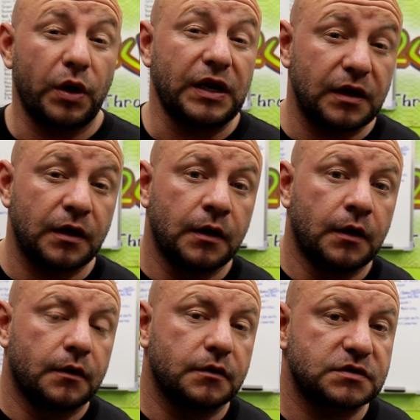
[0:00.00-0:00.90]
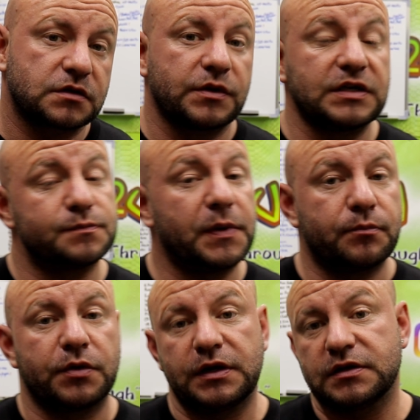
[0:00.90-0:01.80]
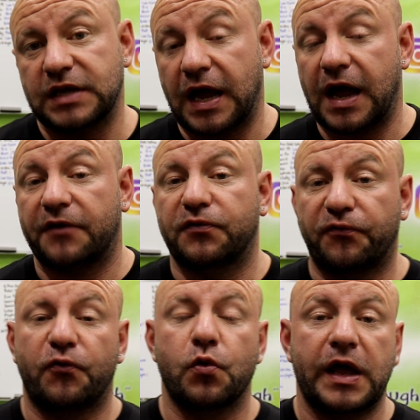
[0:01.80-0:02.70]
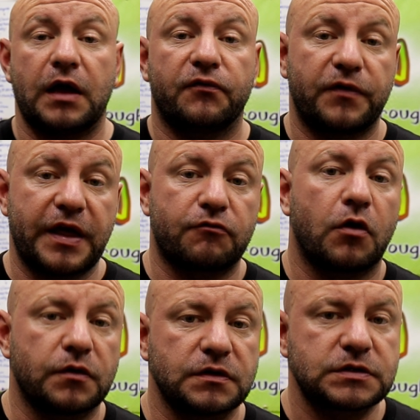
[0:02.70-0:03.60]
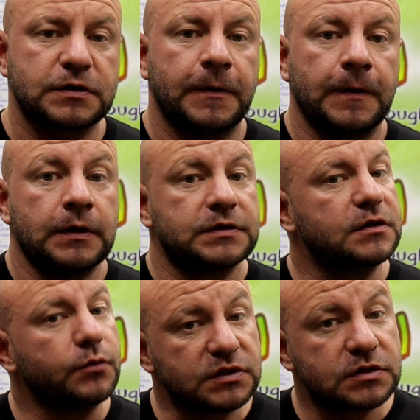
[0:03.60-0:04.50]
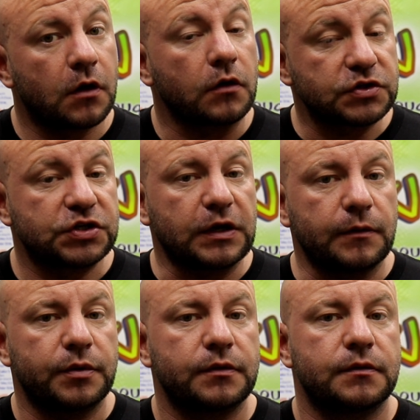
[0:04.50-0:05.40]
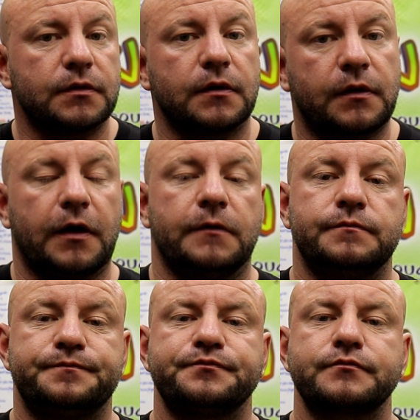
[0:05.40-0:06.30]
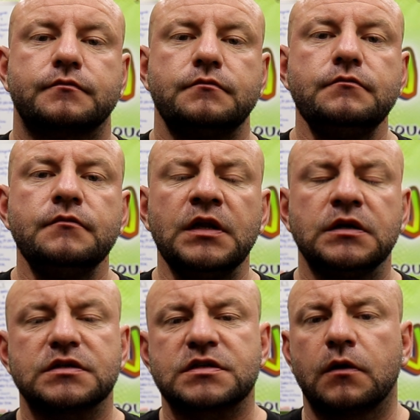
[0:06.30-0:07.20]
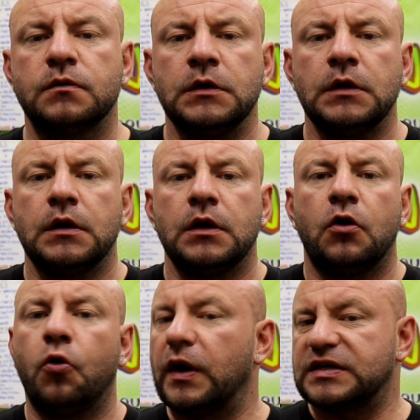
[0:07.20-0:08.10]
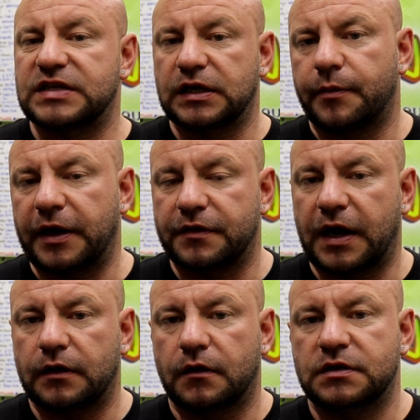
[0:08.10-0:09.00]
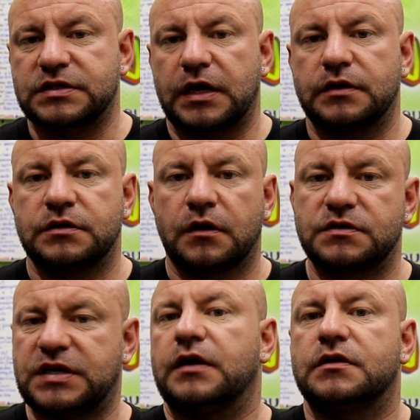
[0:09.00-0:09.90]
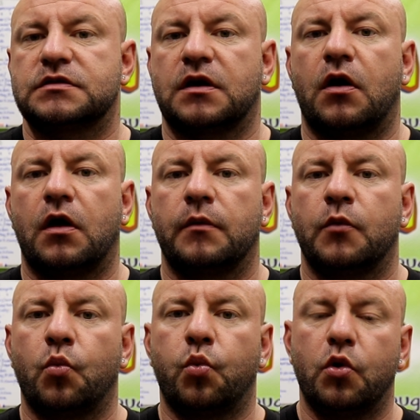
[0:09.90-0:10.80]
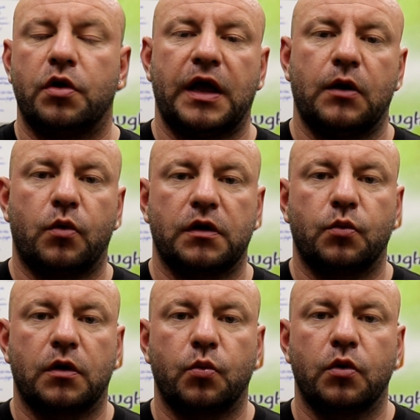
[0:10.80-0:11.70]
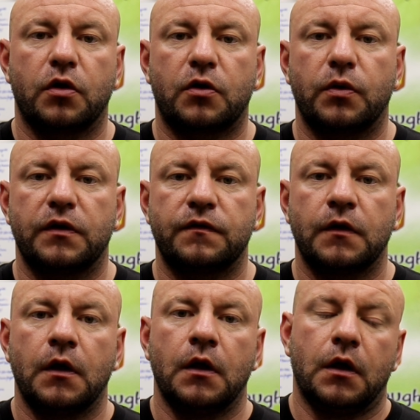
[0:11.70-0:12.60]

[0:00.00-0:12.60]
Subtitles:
week that some of these big breeders have to fork out for their rodents. So it's not cheap, okay? So always think about that. Like I said, you know, take your time, work out what you want to work with,